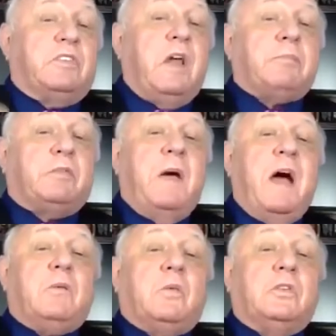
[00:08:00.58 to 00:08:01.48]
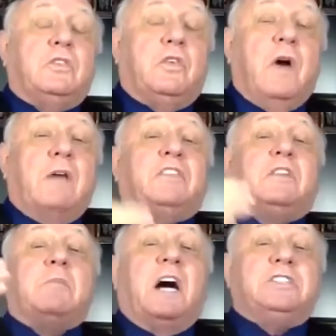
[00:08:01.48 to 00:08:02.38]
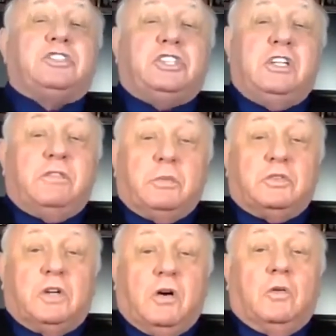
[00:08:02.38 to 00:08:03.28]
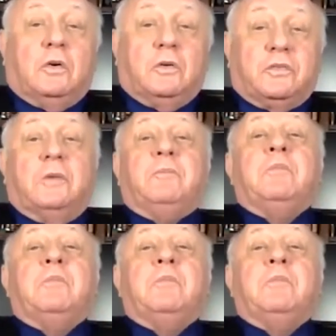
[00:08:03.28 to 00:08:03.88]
steps backwards, you have some achievable goals.